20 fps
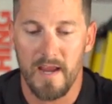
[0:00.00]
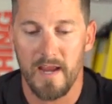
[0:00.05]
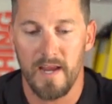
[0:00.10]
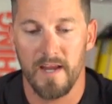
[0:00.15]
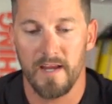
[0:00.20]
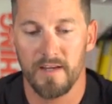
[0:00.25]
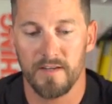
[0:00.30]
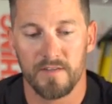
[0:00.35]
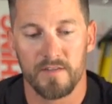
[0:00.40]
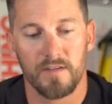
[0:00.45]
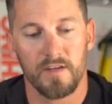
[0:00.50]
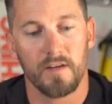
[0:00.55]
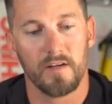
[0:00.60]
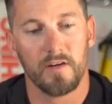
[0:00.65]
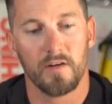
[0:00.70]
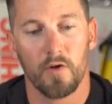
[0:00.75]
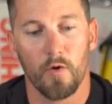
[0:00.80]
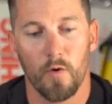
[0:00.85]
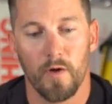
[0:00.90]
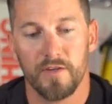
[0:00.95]
is
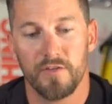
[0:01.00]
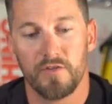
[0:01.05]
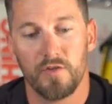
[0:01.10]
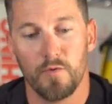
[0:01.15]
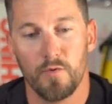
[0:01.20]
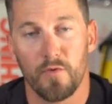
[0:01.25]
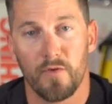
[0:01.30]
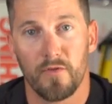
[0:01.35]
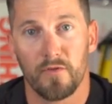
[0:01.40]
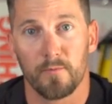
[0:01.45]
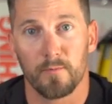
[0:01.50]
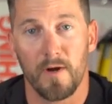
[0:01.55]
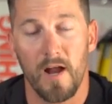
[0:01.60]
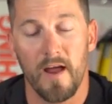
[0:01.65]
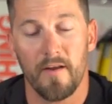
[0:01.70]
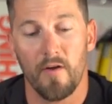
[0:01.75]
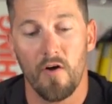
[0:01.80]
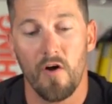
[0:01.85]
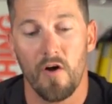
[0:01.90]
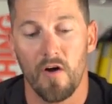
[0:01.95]
going to
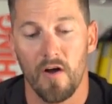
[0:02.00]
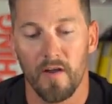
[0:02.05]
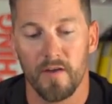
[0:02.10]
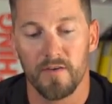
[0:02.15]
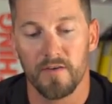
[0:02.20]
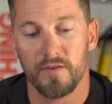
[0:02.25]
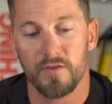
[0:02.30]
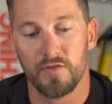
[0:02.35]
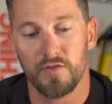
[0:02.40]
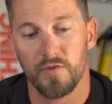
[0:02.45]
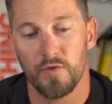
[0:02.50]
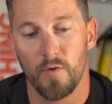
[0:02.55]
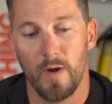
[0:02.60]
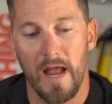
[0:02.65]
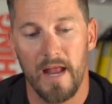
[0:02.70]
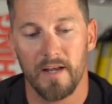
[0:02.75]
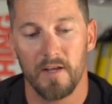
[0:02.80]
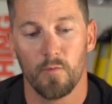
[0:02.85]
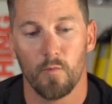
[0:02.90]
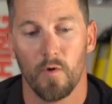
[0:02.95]
thread on to
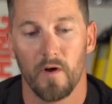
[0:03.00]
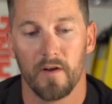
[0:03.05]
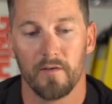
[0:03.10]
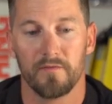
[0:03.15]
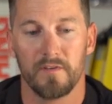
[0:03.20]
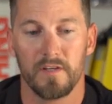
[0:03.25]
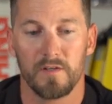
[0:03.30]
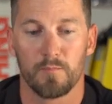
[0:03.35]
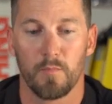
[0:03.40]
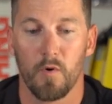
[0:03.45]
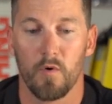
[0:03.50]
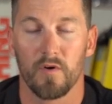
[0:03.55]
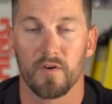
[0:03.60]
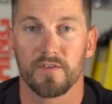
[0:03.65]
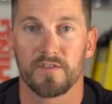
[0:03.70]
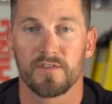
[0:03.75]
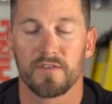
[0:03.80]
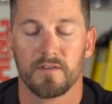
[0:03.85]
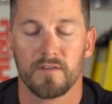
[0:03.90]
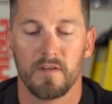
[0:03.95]
any one of these
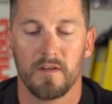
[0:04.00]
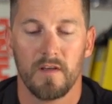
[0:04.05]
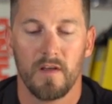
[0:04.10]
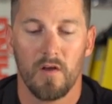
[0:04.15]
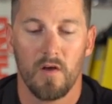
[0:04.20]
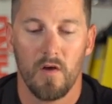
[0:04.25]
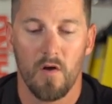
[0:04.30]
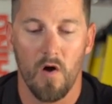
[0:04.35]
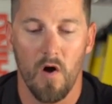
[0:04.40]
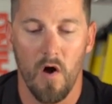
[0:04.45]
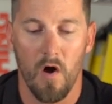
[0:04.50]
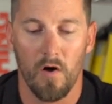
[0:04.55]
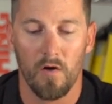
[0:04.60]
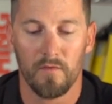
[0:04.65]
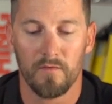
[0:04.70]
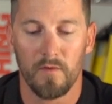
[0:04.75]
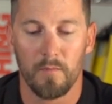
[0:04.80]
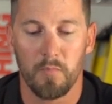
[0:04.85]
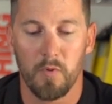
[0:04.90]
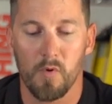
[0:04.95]
ports. All
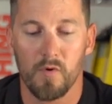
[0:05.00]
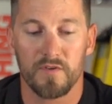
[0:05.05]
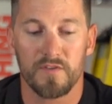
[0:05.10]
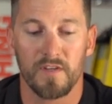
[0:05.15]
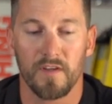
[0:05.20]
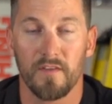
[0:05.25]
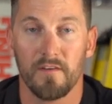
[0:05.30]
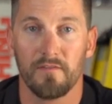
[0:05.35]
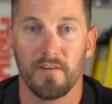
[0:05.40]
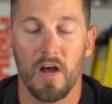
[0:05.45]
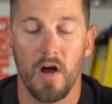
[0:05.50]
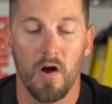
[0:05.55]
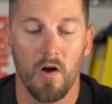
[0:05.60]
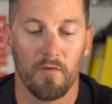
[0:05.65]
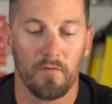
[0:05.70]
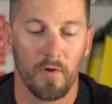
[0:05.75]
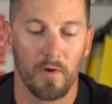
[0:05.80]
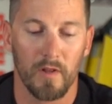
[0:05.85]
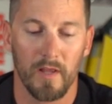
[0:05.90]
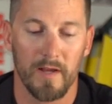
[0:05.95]
of the ports on the
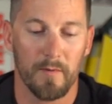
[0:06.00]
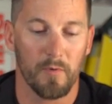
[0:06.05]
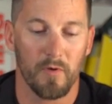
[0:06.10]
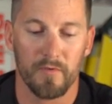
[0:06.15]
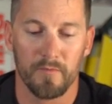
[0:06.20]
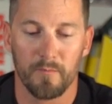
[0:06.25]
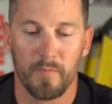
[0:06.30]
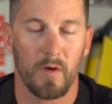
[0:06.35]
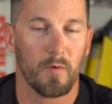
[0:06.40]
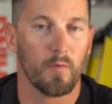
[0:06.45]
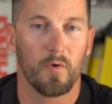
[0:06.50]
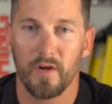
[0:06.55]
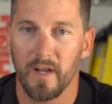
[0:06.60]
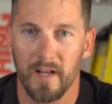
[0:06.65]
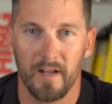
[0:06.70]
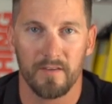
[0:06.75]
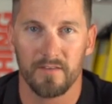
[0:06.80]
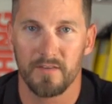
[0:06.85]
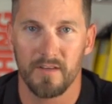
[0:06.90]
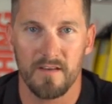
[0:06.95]
valve are labeled, but we'll
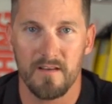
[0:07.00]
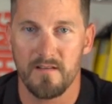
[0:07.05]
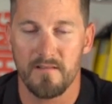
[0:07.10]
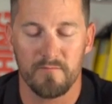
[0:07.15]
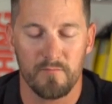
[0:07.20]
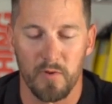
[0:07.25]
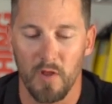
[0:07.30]
get into